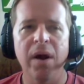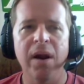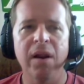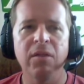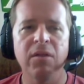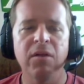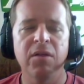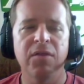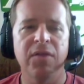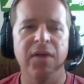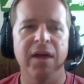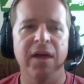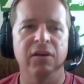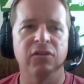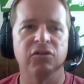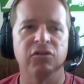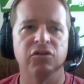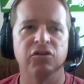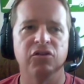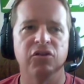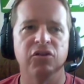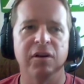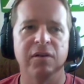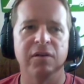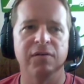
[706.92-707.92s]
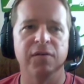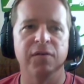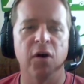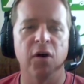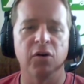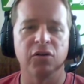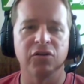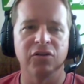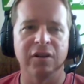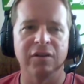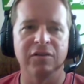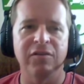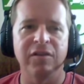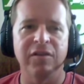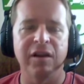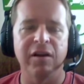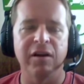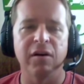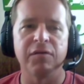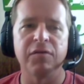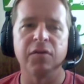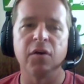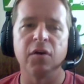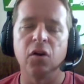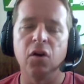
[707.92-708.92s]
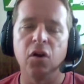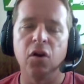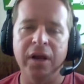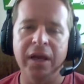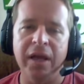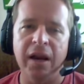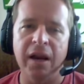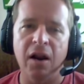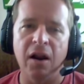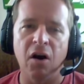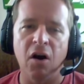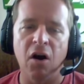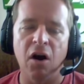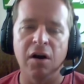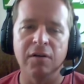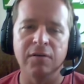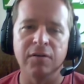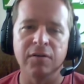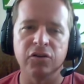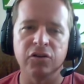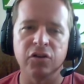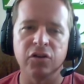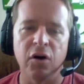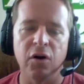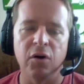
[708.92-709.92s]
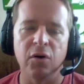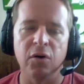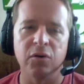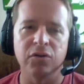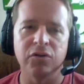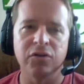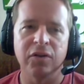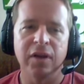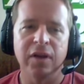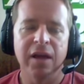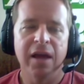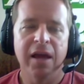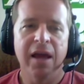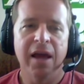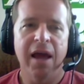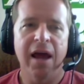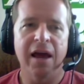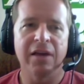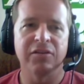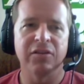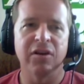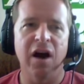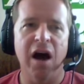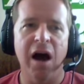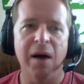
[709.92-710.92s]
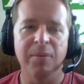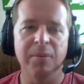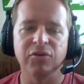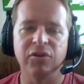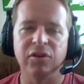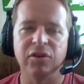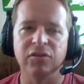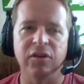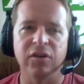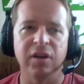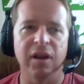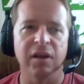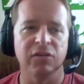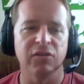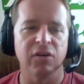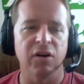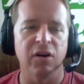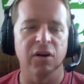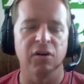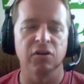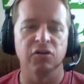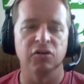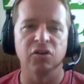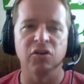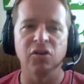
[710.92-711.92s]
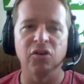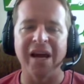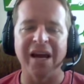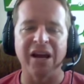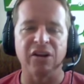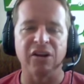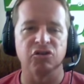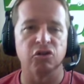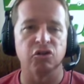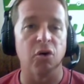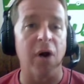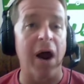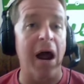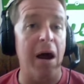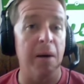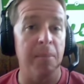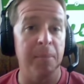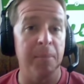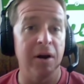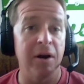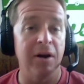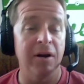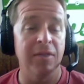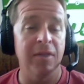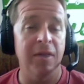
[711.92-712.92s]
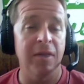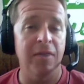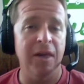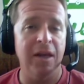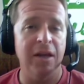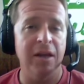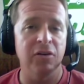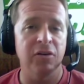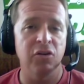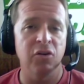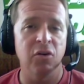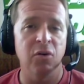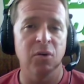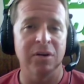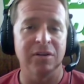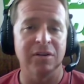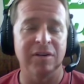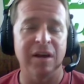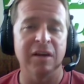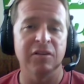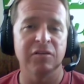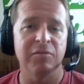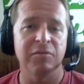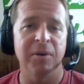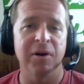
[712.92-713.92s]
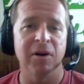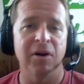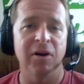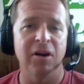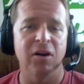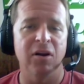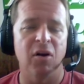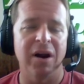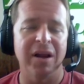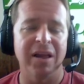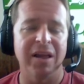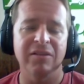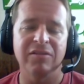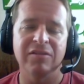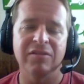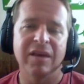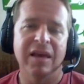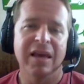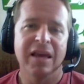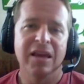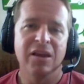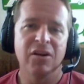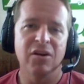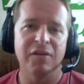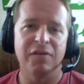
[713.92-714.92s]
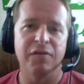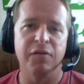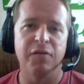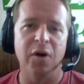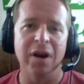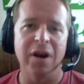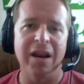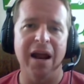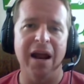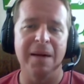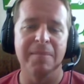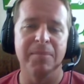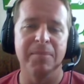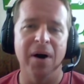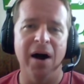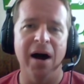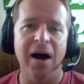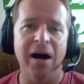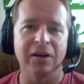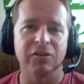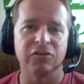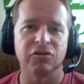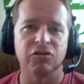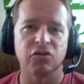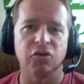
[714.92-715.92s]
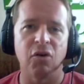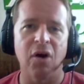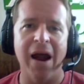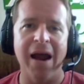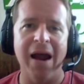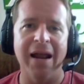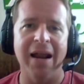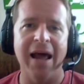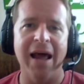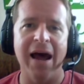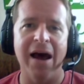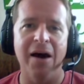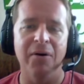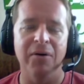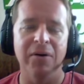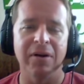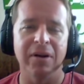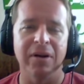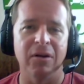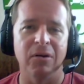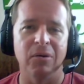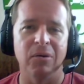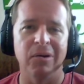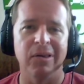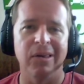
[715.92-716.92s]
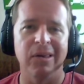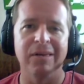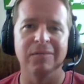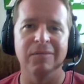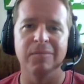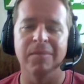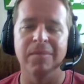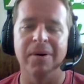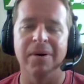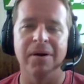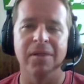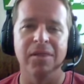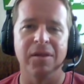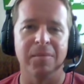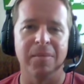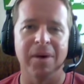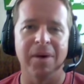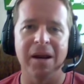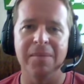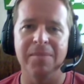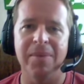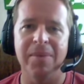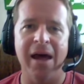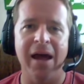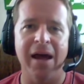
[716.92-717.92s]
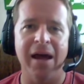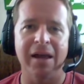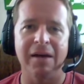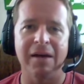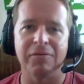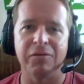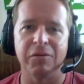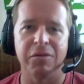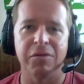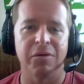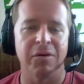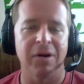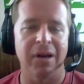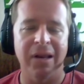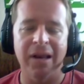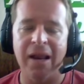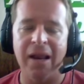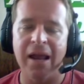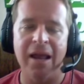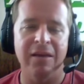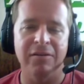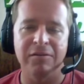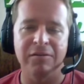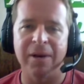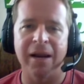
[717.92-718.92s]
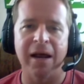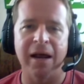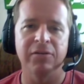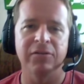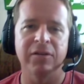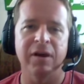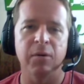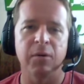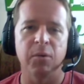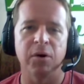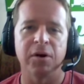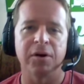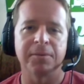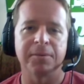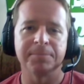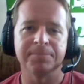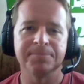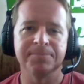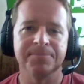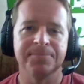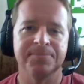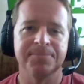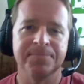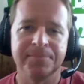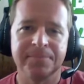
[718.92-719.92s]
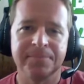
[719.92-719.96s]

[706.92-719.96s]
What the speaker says: What other things should folks consider if they're looking at Harvest Host as an option? Is there like a trial period that they could do, a test period, or I guess at $49, try it out. You give them their money back after 30 days. I mean, how's that work?